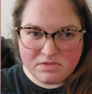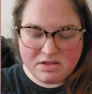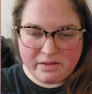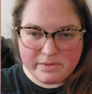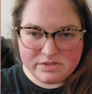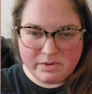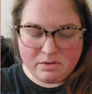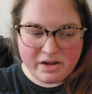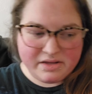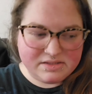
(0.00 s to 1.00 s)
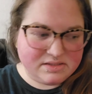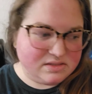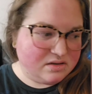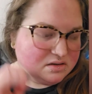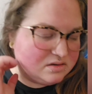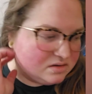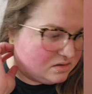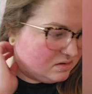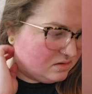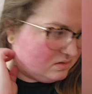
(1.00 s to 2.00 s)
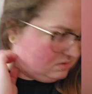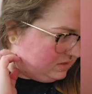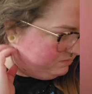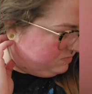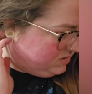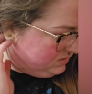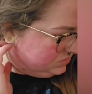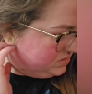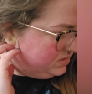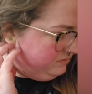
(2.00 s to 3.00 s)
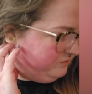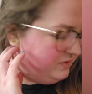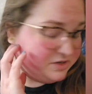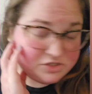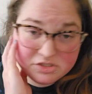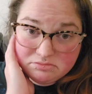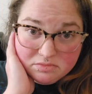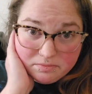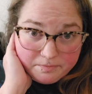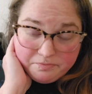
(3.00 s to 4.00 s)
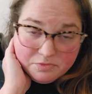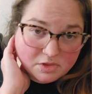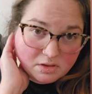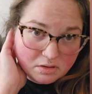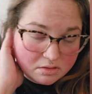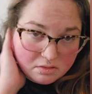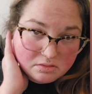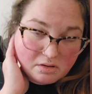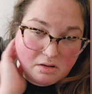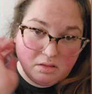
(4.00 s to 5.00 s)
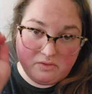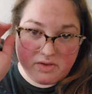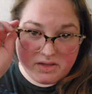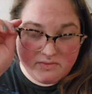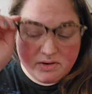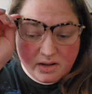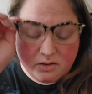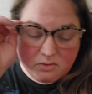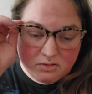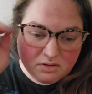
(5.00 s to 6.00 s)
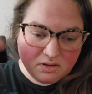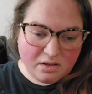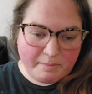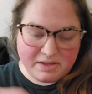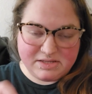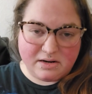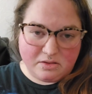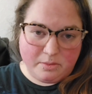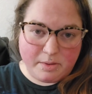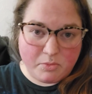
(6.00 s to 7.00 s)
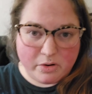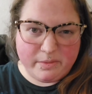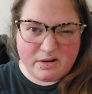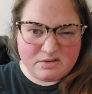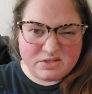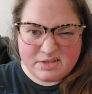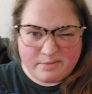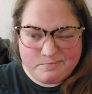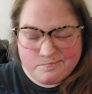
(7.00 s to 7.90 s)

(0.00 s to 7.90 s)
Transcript: eat that much of my rice. I actually didn't finish all of it even now. Picked out a little bit more of it, and I was just like,